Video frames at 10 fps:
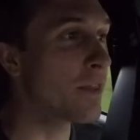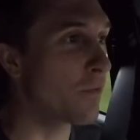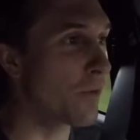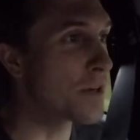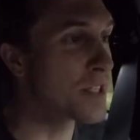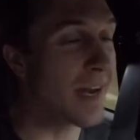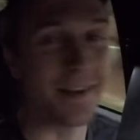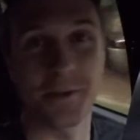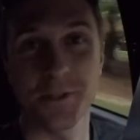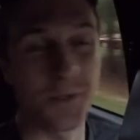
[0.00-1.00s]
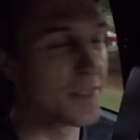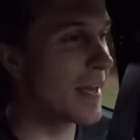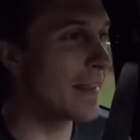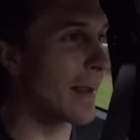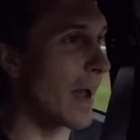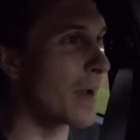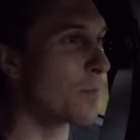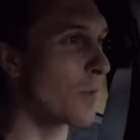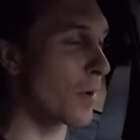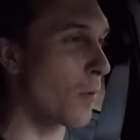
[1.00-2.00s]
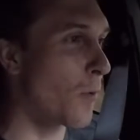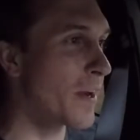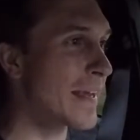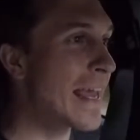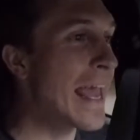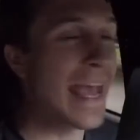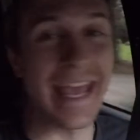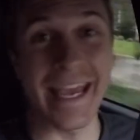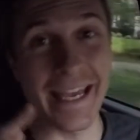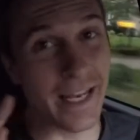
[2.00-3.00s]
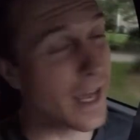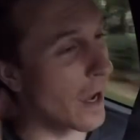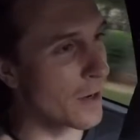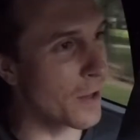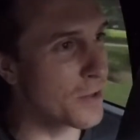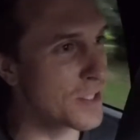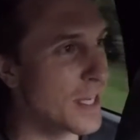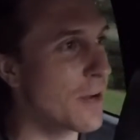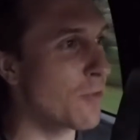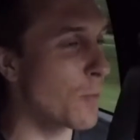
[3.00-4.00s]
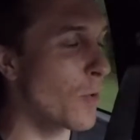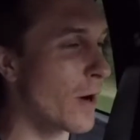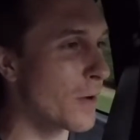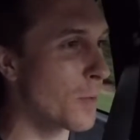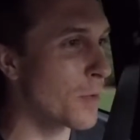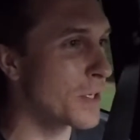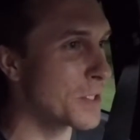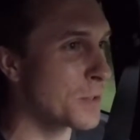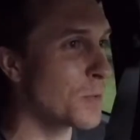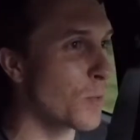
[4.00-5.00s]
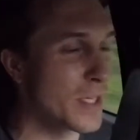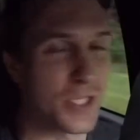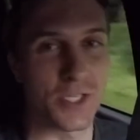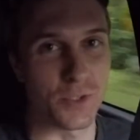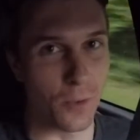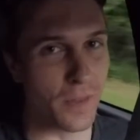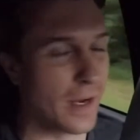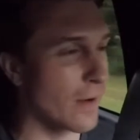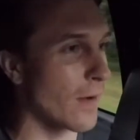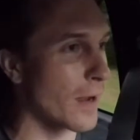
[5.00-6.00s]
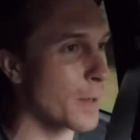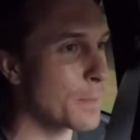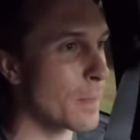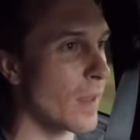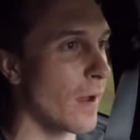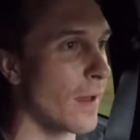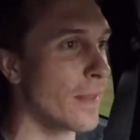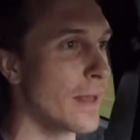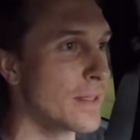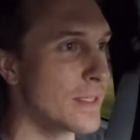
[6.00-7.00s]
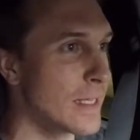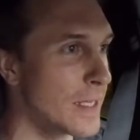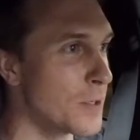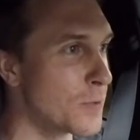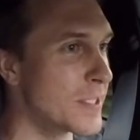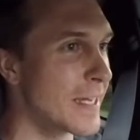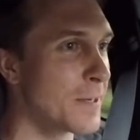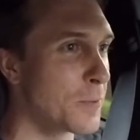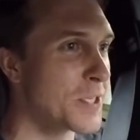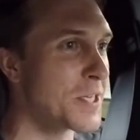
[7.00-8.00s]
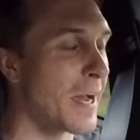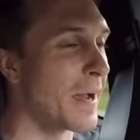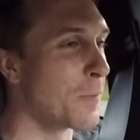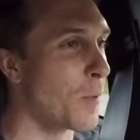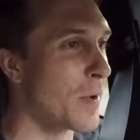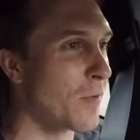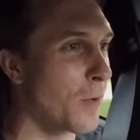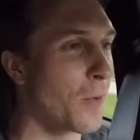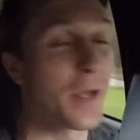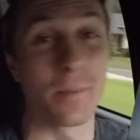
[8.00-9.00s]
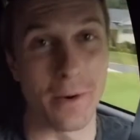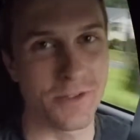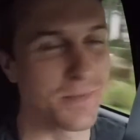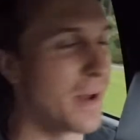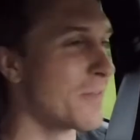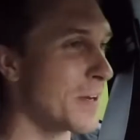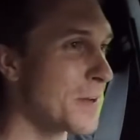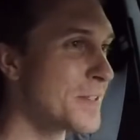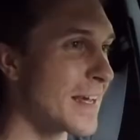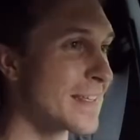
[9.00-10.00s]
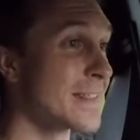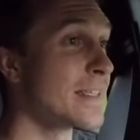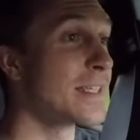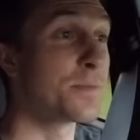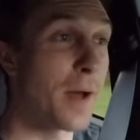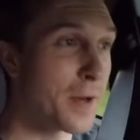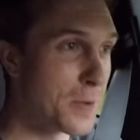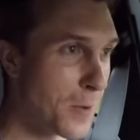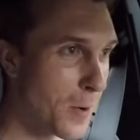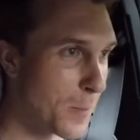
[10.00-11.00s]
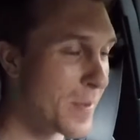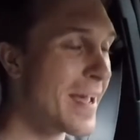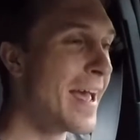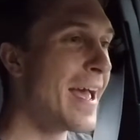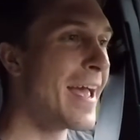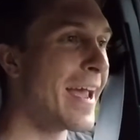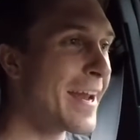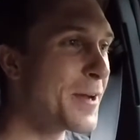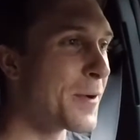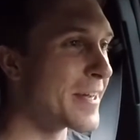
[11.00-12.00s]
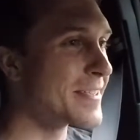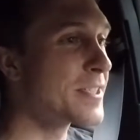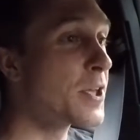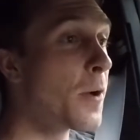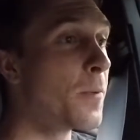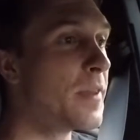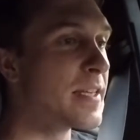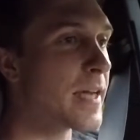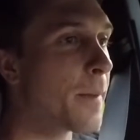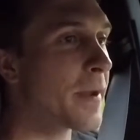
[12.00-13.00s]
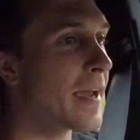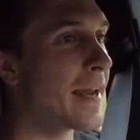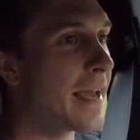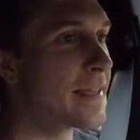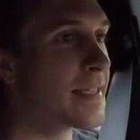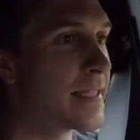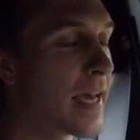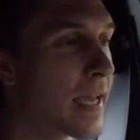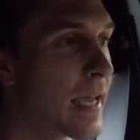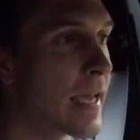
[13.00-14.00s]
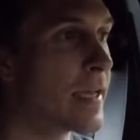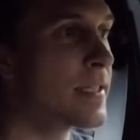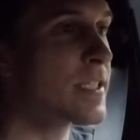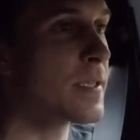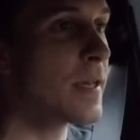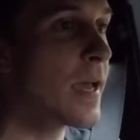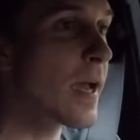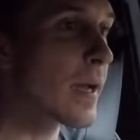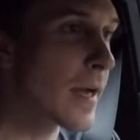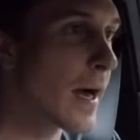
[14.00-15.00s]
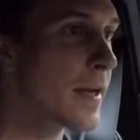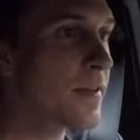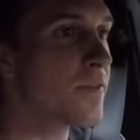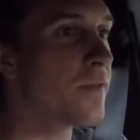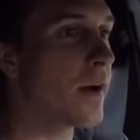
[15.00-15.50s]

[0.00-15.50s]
the first Taco Tuesday that I am recording in another state from where I normally do, which is North Carolina. That is the new state in which I will be recording most of my videos, as this is my new home. Anyways, so the topic at hand today is kind of